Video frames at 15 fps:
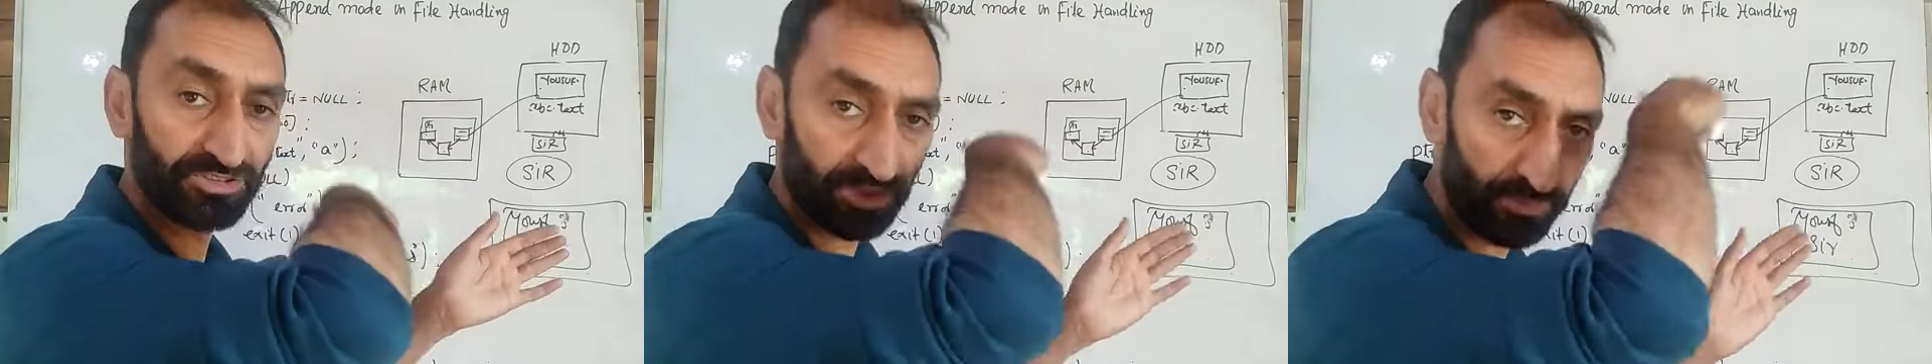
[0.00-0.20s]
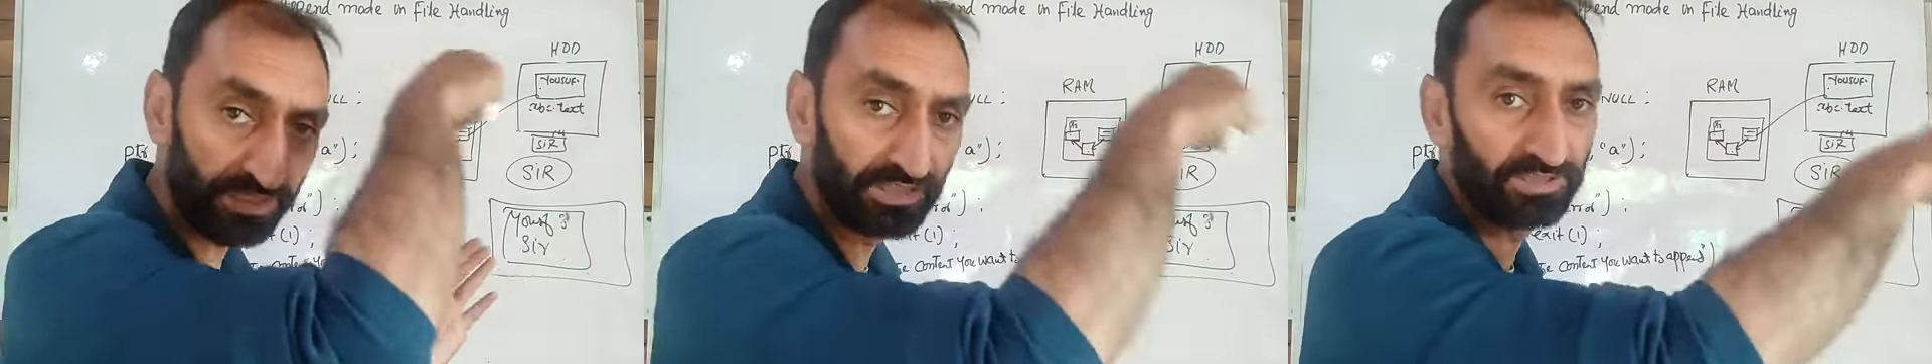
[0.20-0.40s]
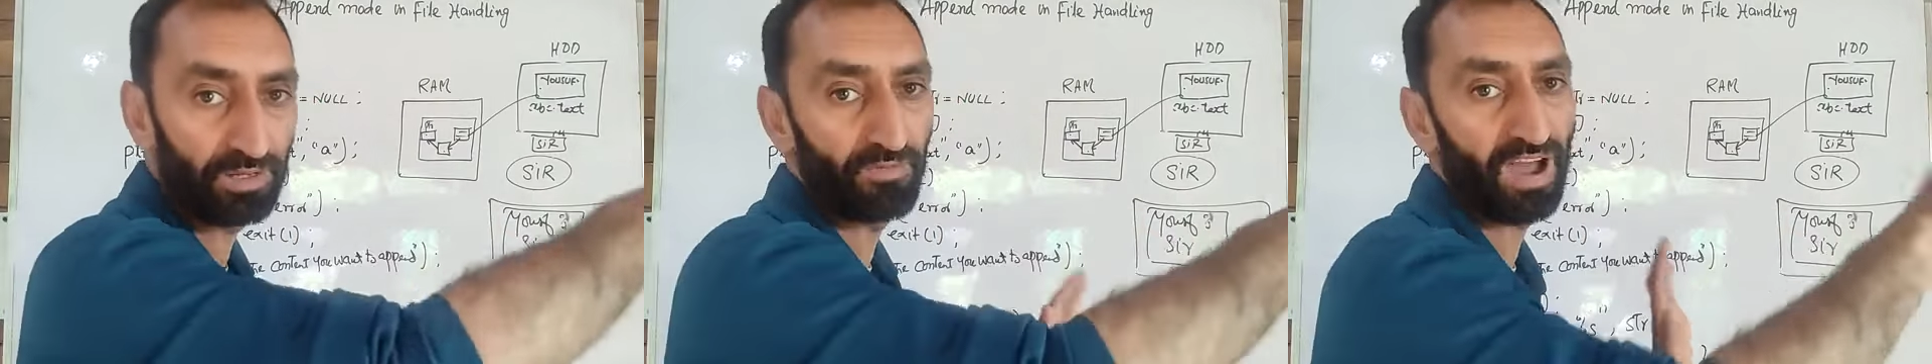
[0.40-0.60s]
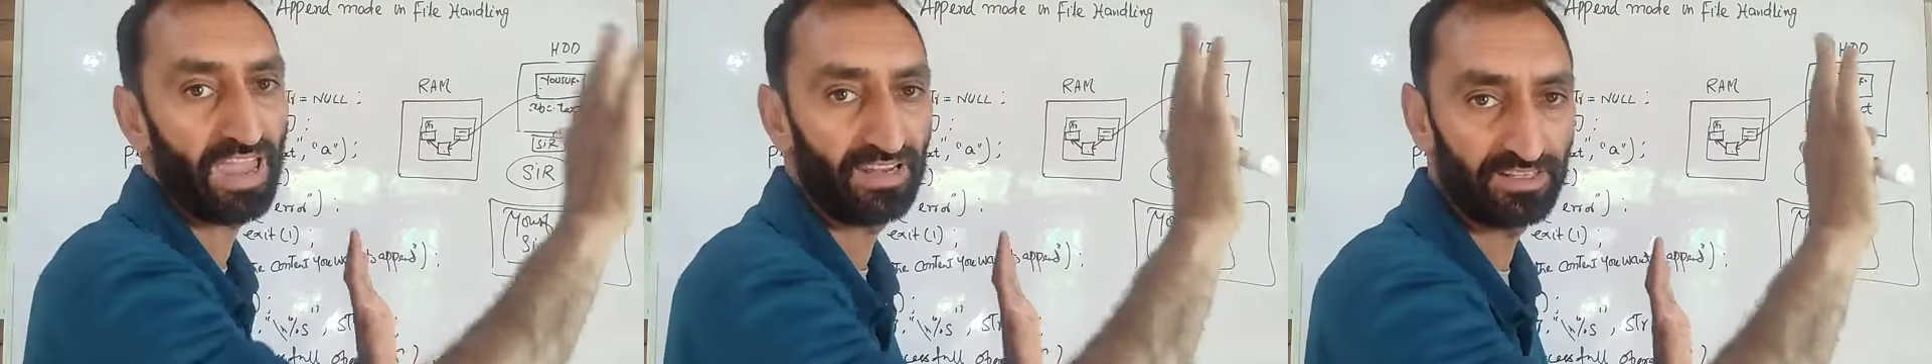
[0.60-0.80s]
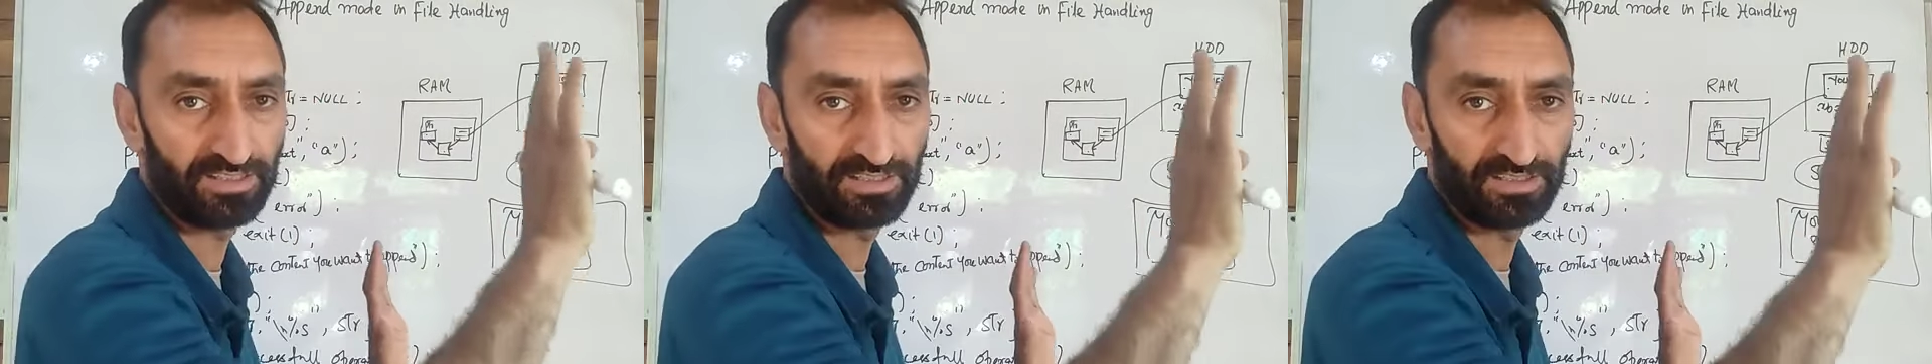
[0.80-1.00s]
be in the file,
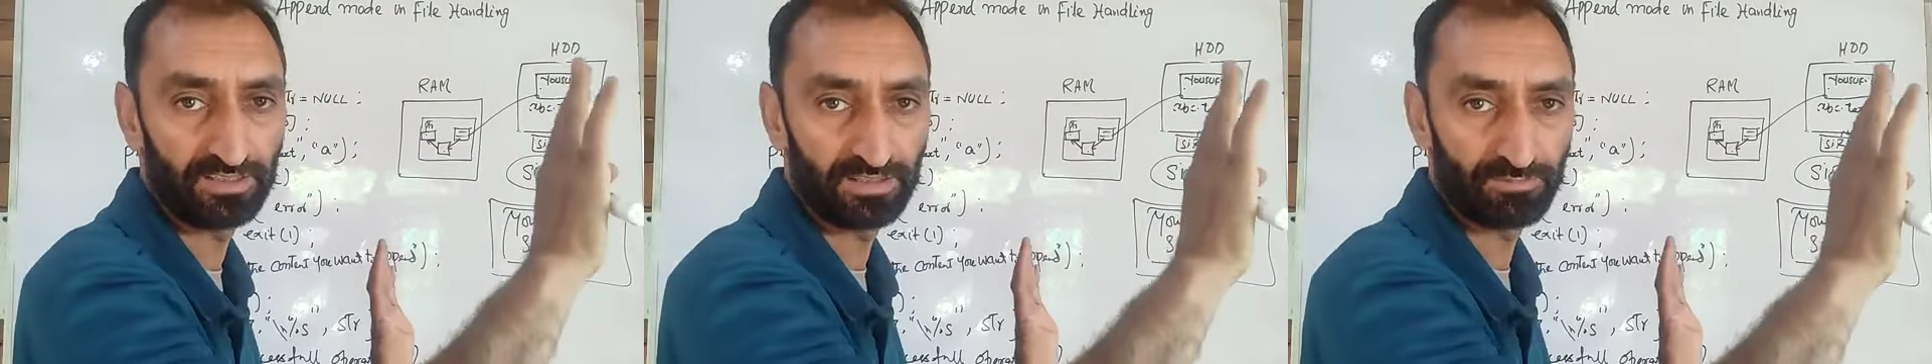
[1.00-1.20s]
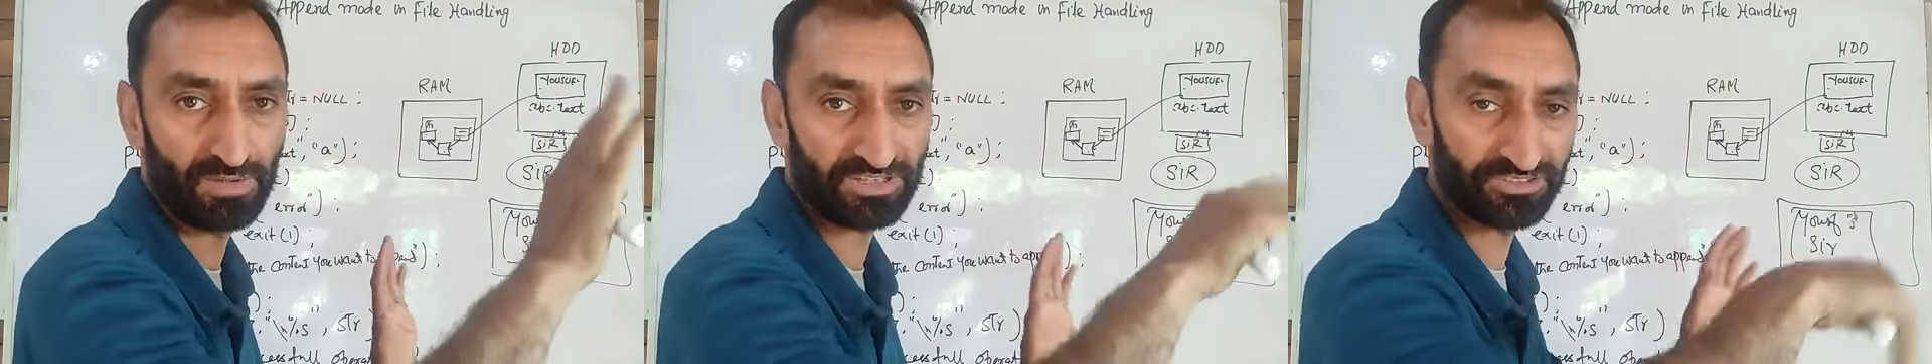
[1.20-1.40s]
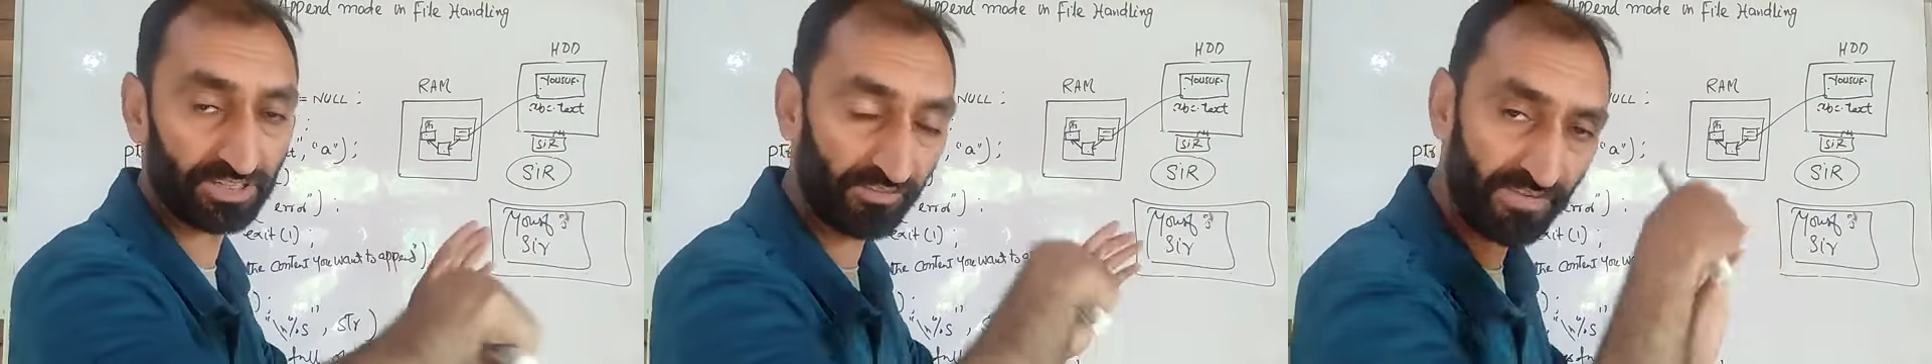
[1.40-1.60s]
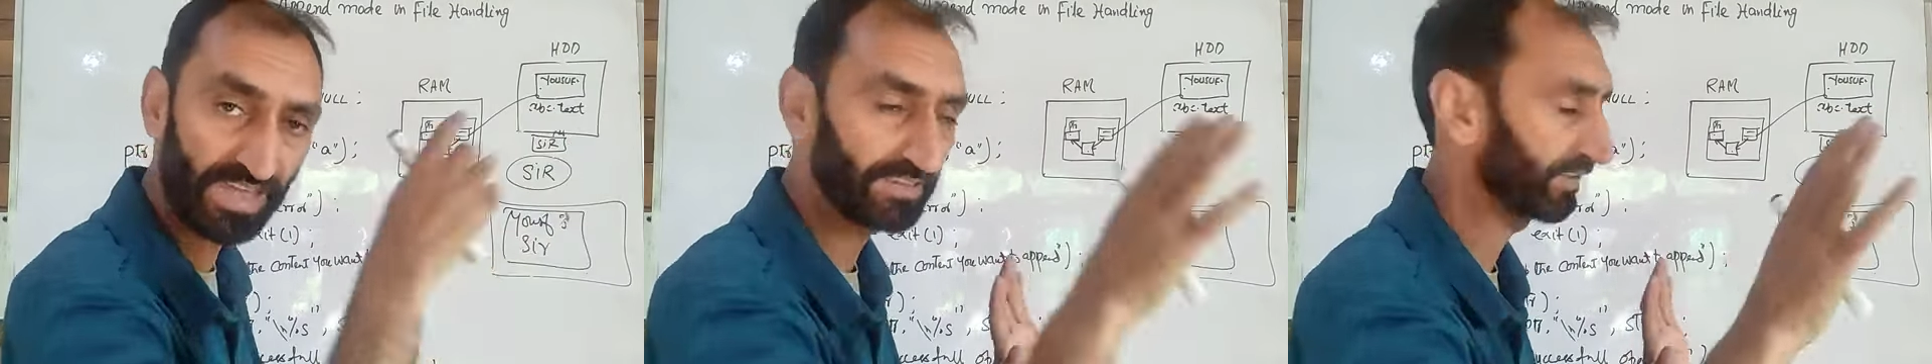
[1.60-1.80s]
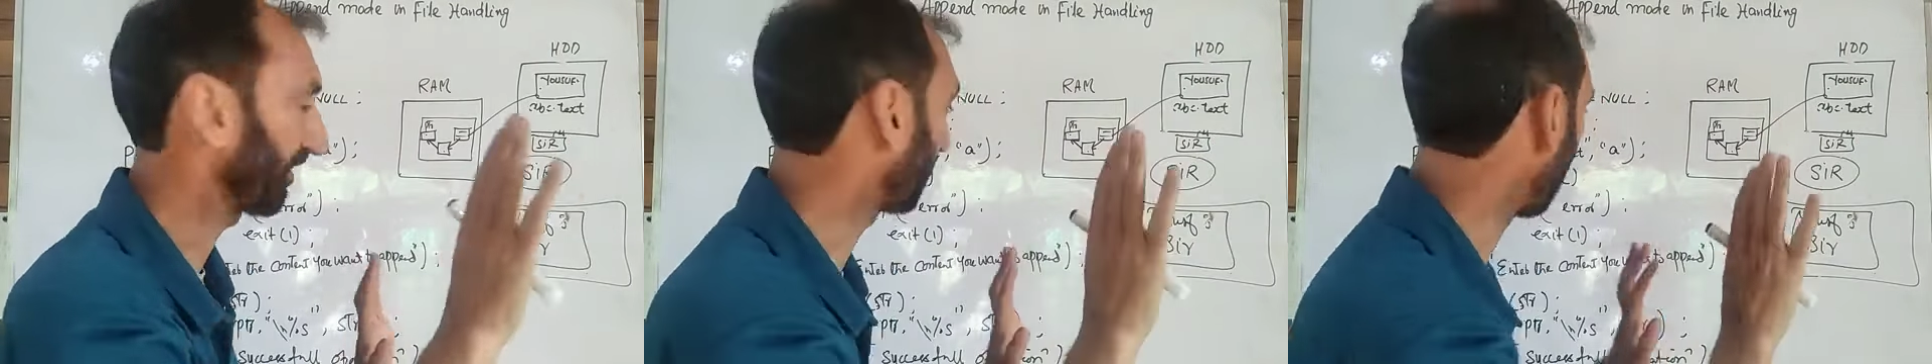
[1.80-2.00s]
must remain
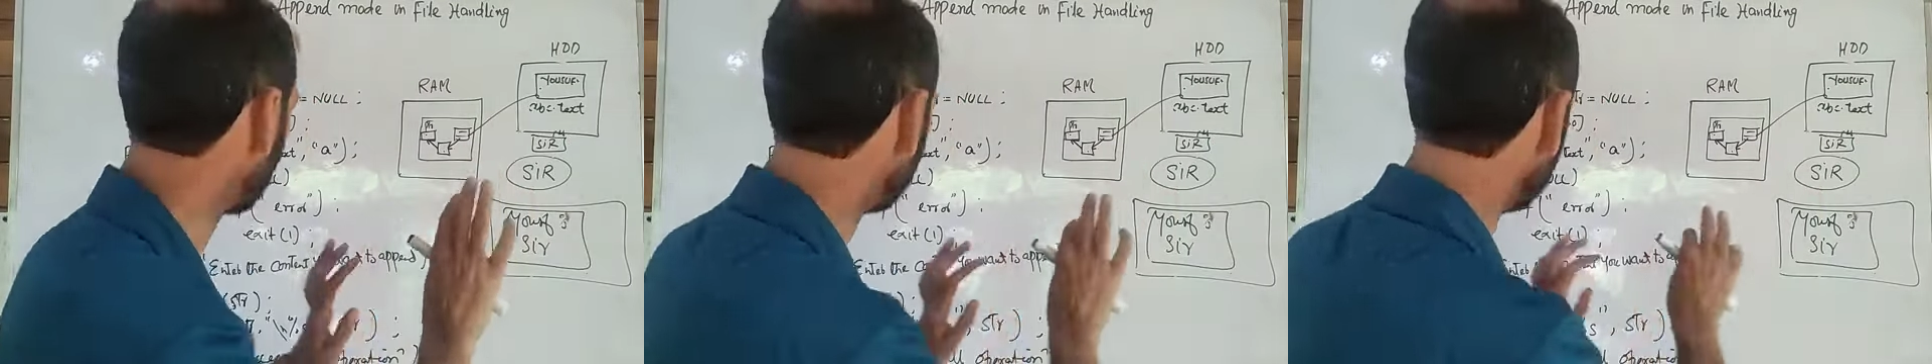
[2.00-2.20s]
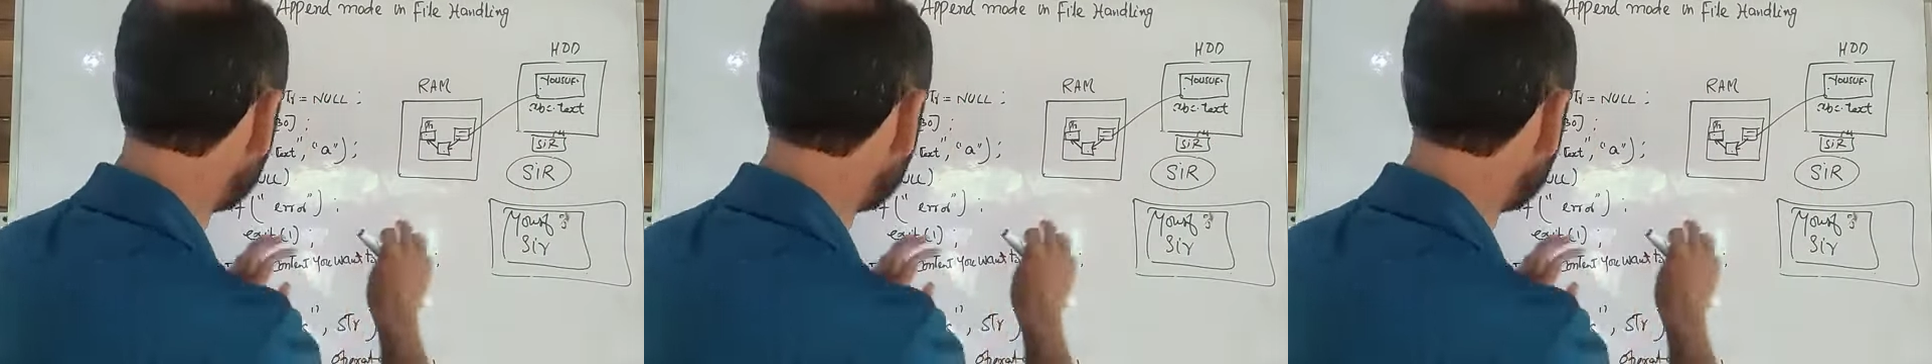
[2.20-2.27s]
in the file.